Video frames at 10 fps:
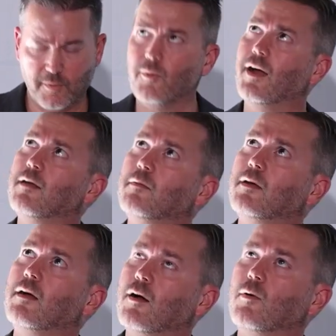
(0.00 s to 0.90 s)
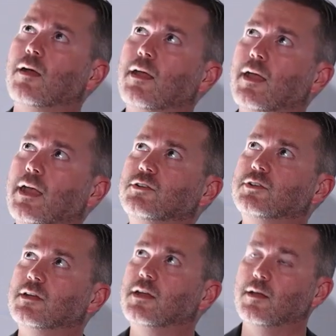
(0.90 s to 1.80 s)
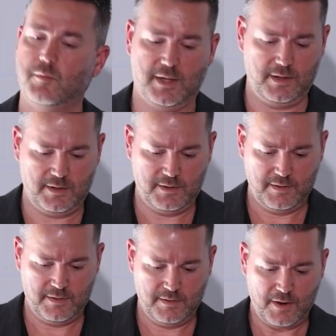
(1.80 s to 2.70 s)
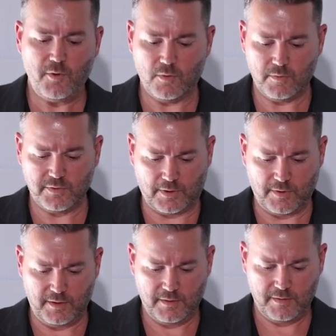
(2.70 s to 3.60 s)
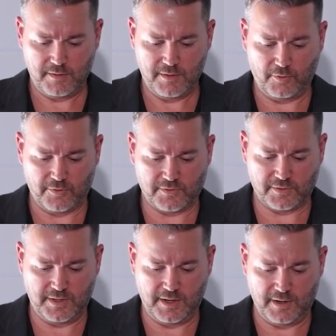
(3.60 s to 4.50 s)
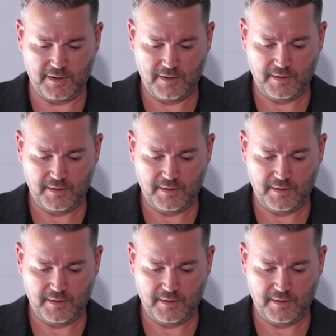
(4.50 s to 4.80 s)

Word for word: R Y H M E. H Oh, is that right? No, there's a T.